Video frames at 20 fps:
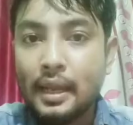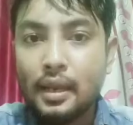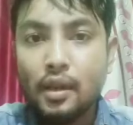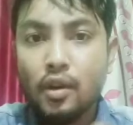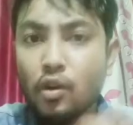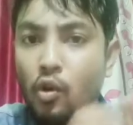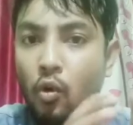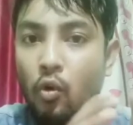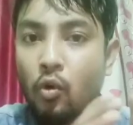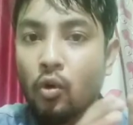
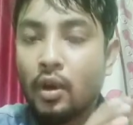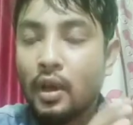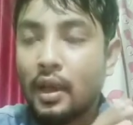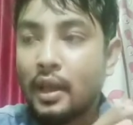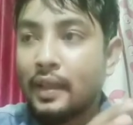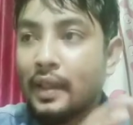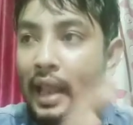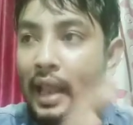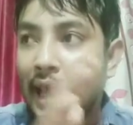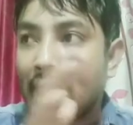No,
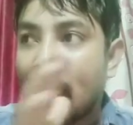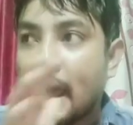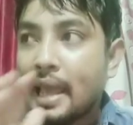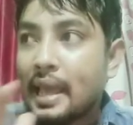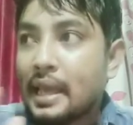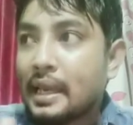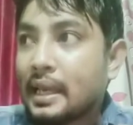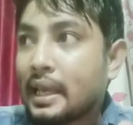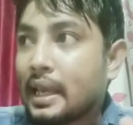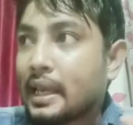the
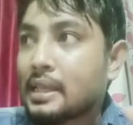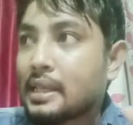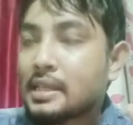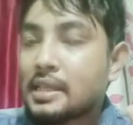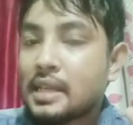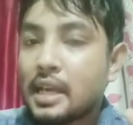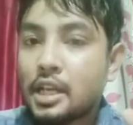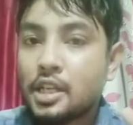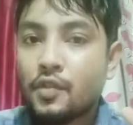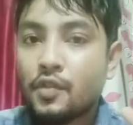lion can
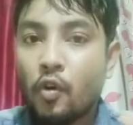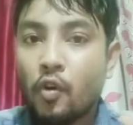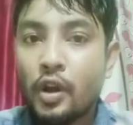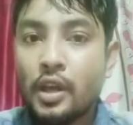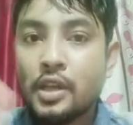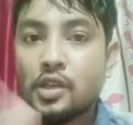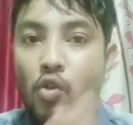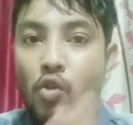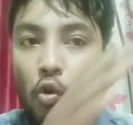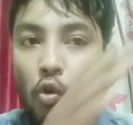search for
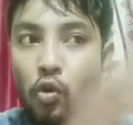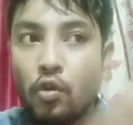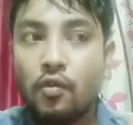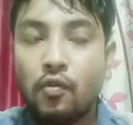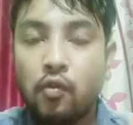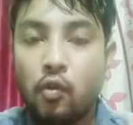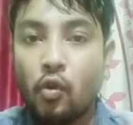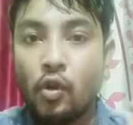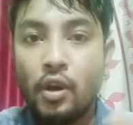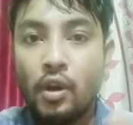his own
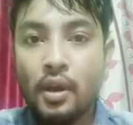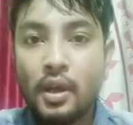food.